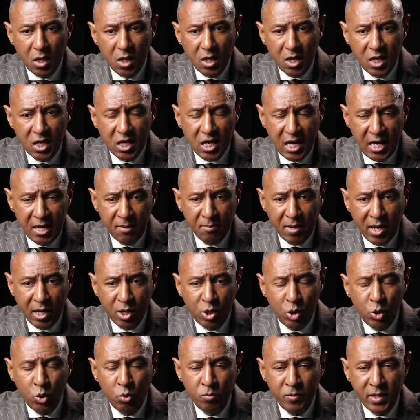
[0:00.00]
He came back
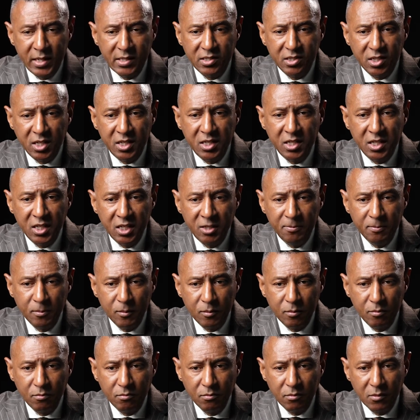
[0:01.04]
home that Sunday,
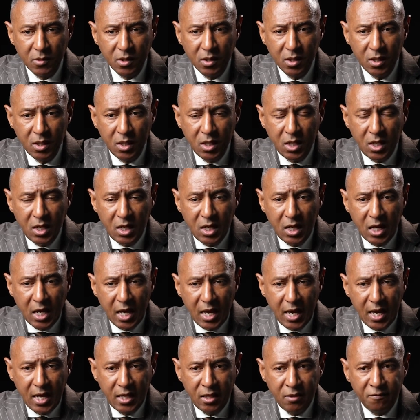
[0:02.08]

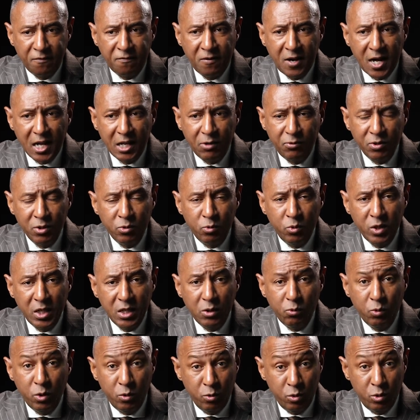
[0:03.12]
and the following
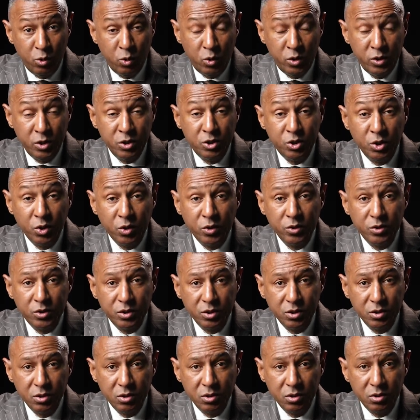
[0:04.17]
week we were going to
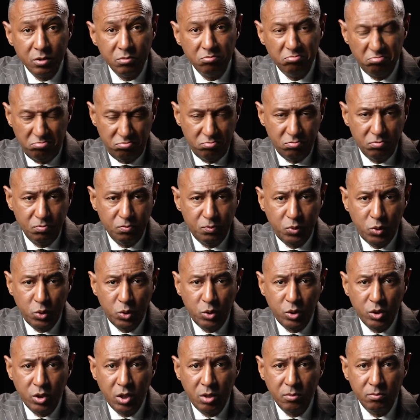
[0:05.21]
church,
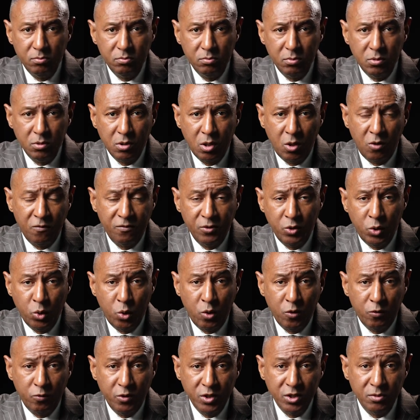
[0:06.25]
pulled up off of
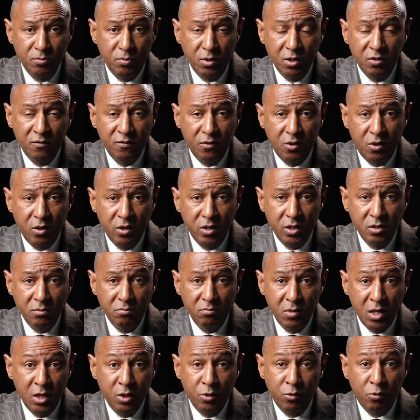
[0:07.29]
Northwest Boulevard,
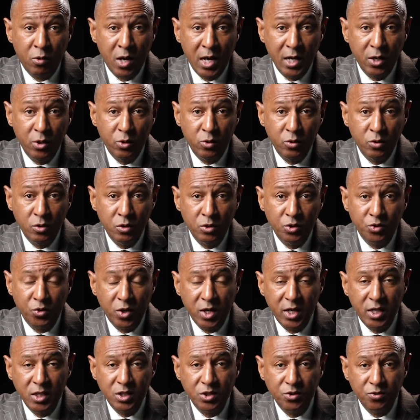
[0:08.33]
made a right on the
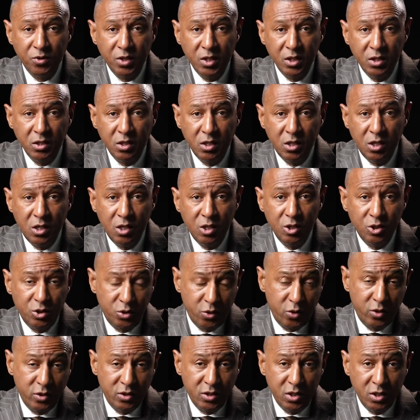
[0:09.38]
Trade Street,
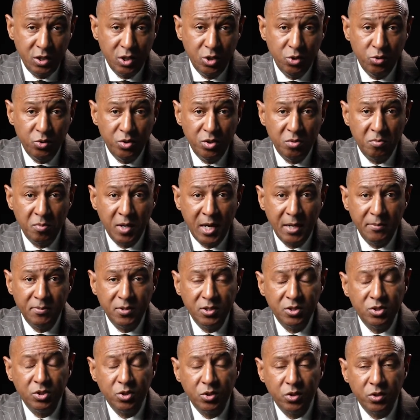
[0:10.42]
turned in the Union
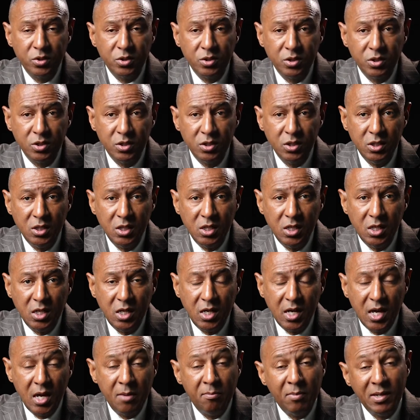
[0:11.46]
Baptist Church.
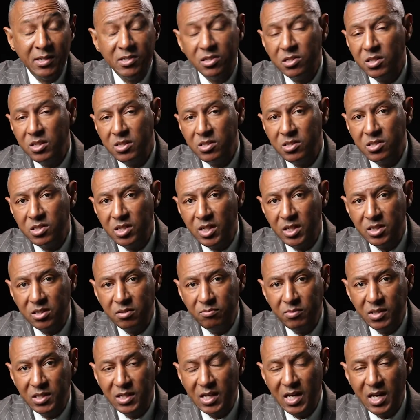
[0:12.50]
And my son said to
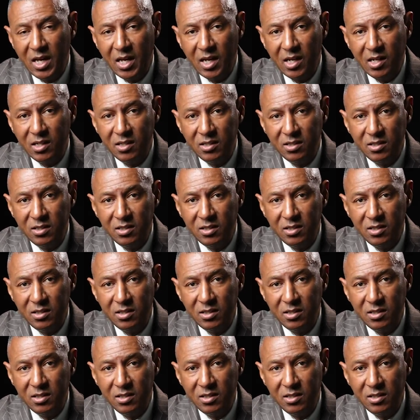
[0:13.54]
me, Dad,